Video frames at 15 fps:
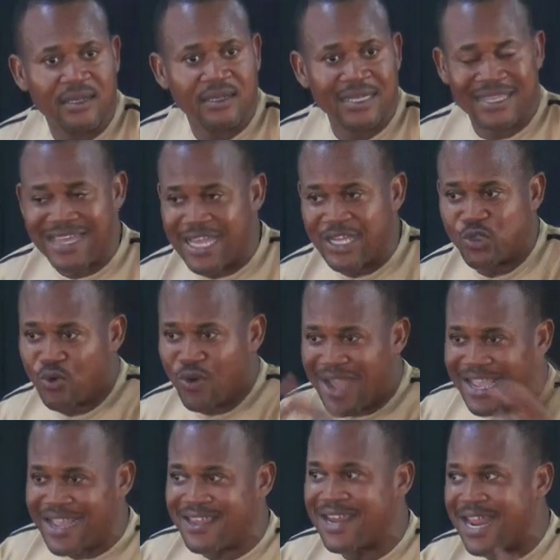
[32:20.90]
They said I should go and
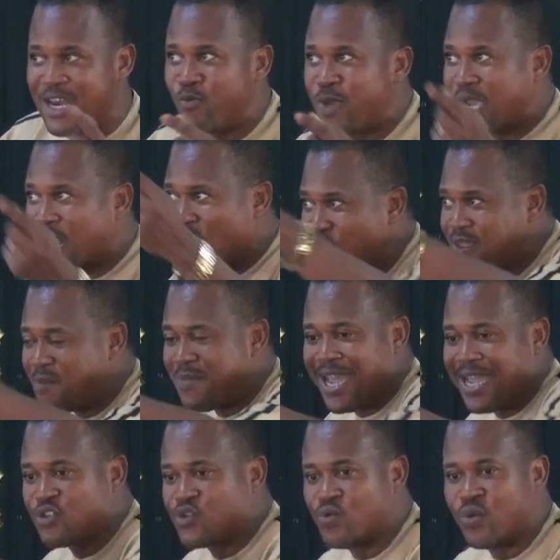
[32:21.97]
get it, and it'll be closing by
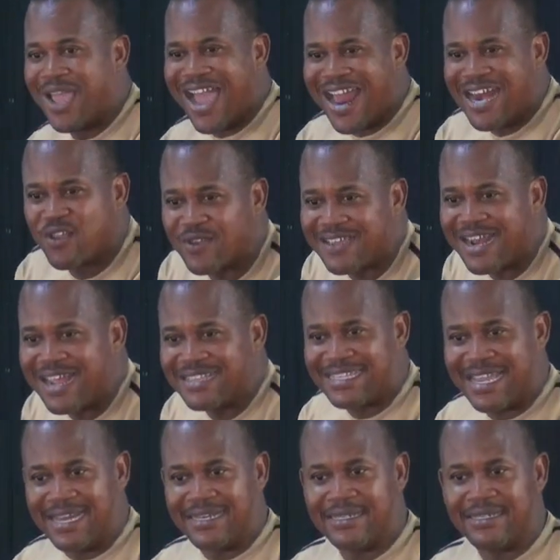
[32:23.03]
two. And it was around
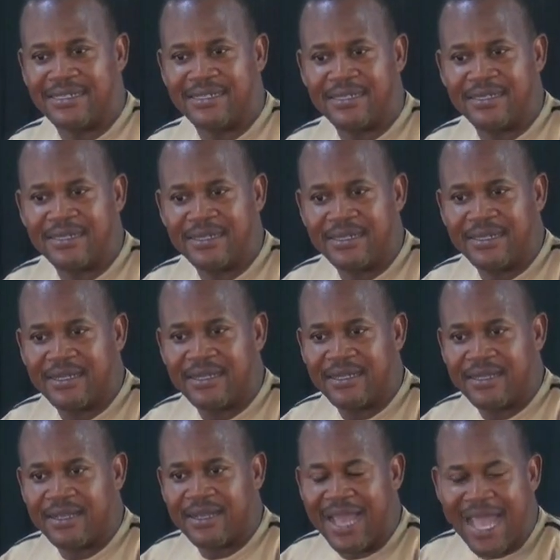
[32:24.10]
ten.
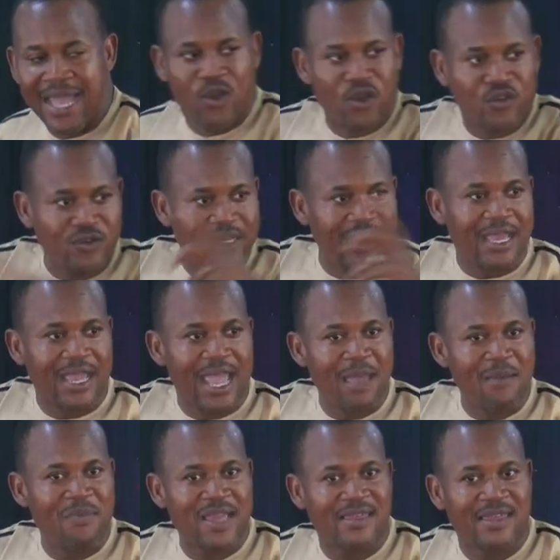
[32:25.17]
I got to the
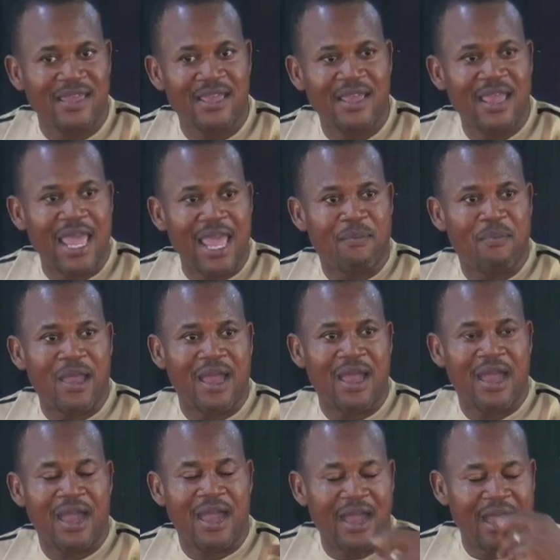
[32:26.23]
embassy uh, uh,
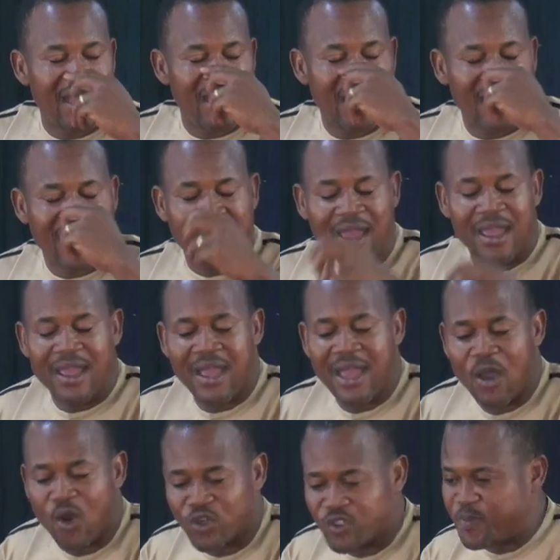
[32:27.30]
uh,
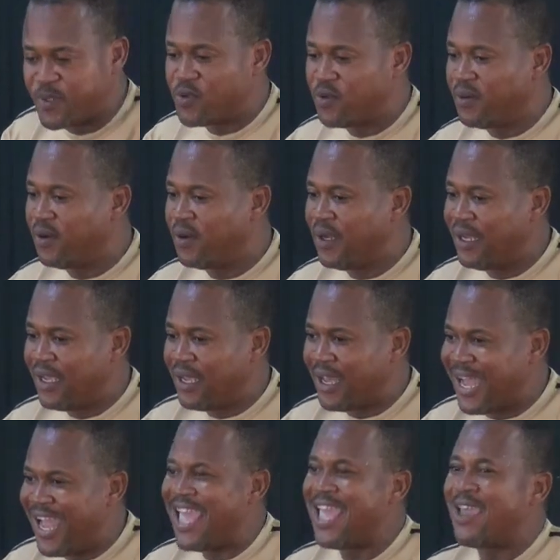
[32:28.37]
hospital.
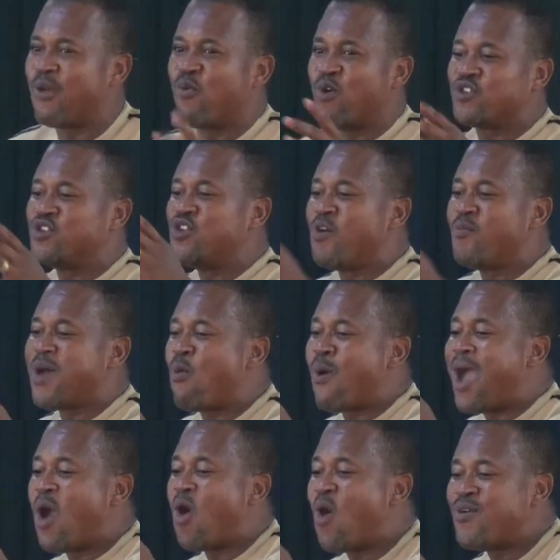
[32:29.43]
I was number
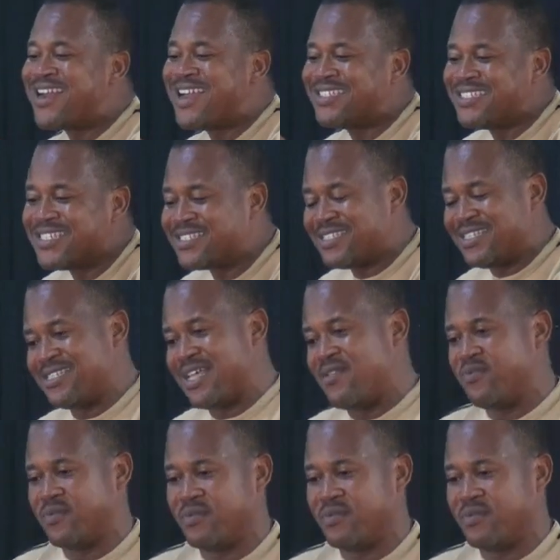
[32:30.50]
167.